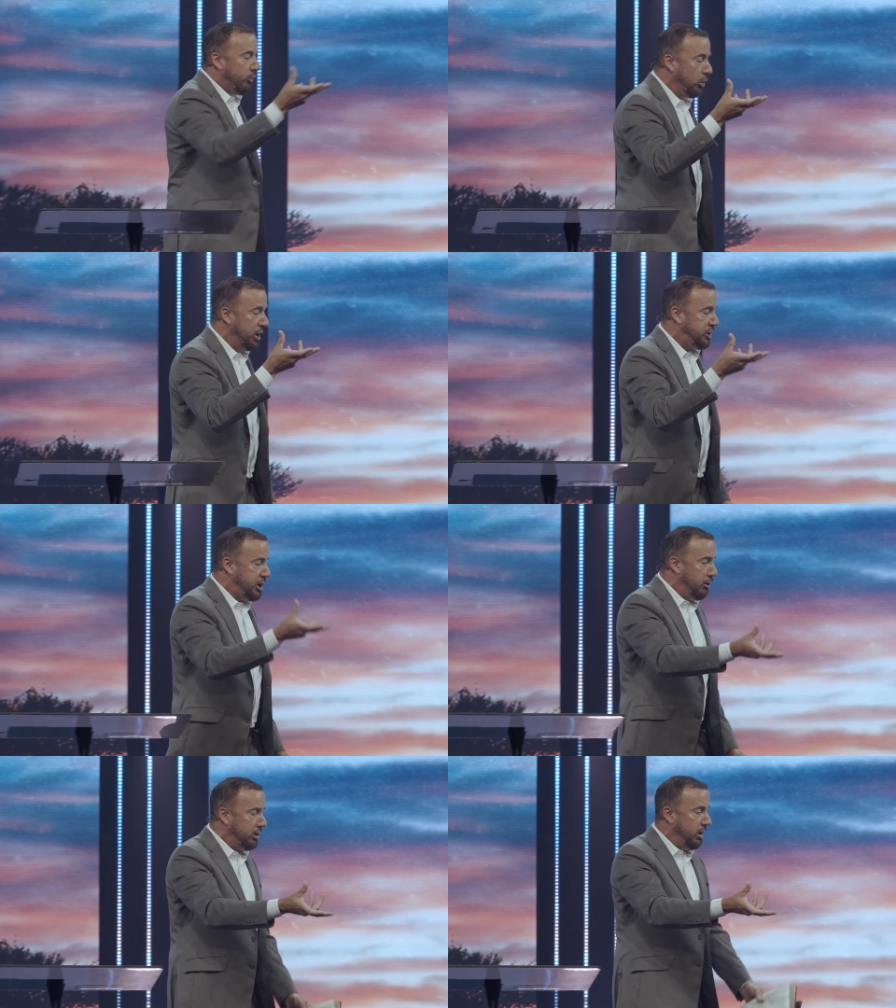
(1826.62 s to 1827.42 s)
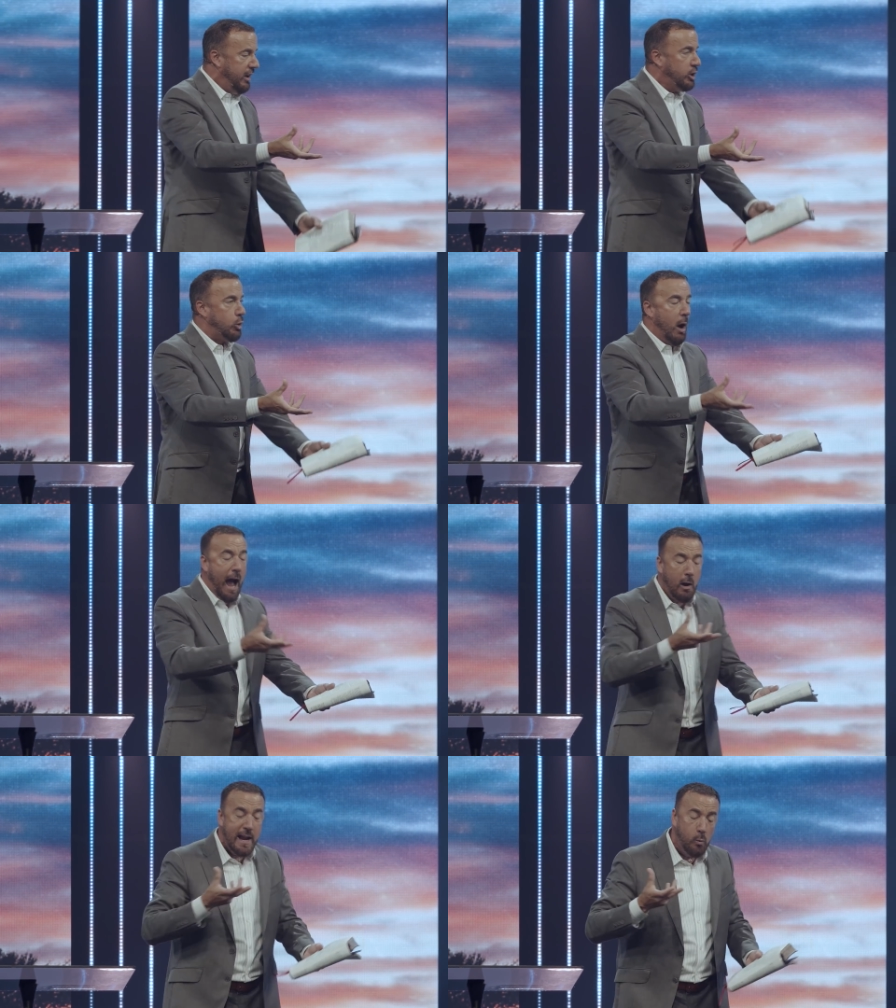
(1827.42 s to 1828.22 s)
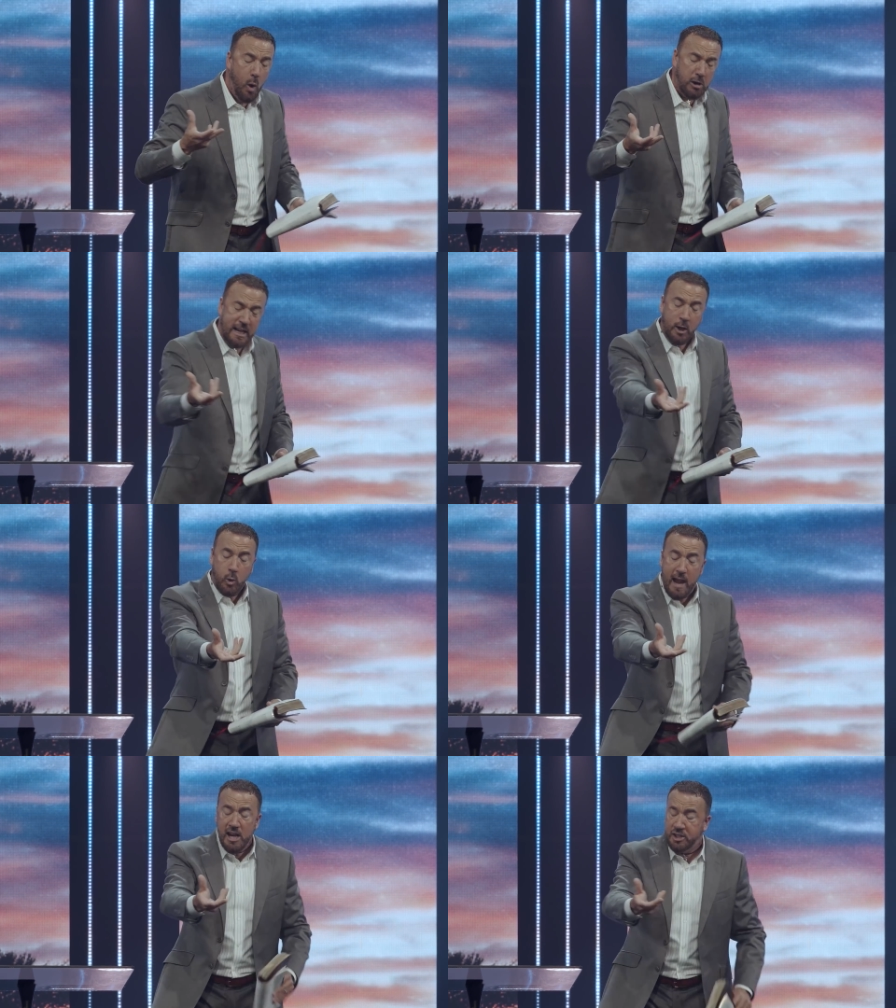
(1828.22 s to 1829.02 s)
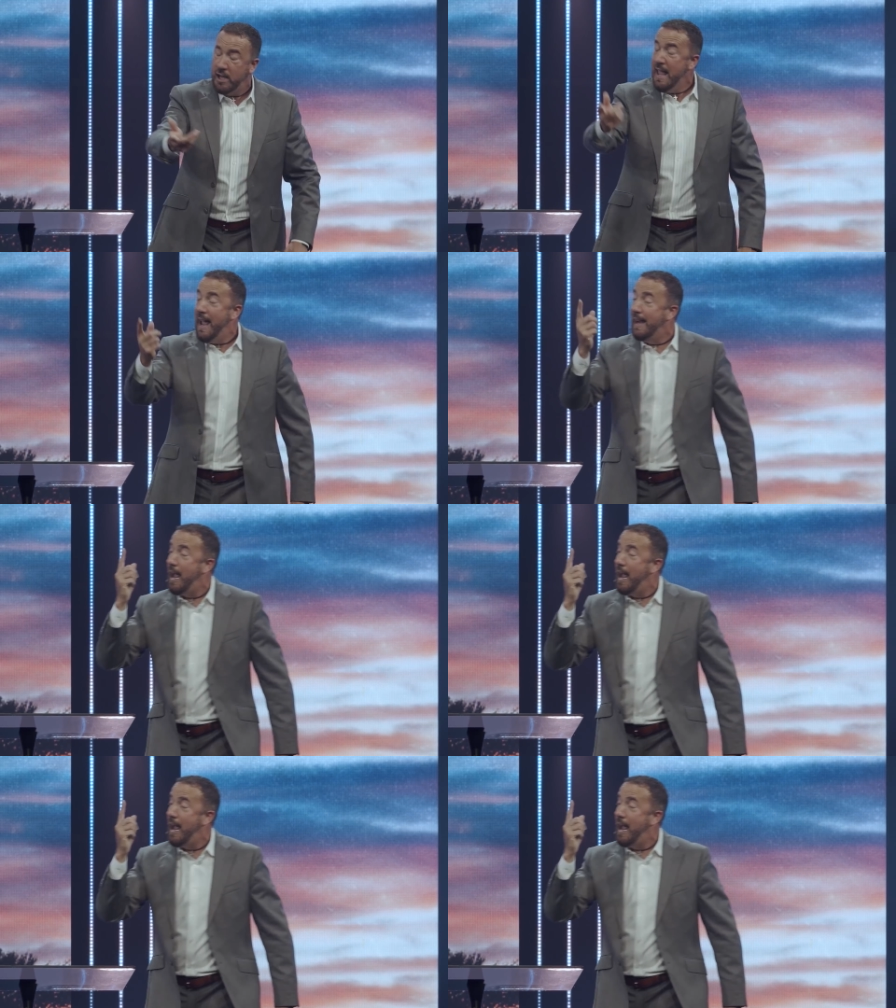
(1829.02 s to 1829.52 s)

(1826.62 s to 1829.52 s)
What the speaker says: through the children of Israel, how he worked in creation, and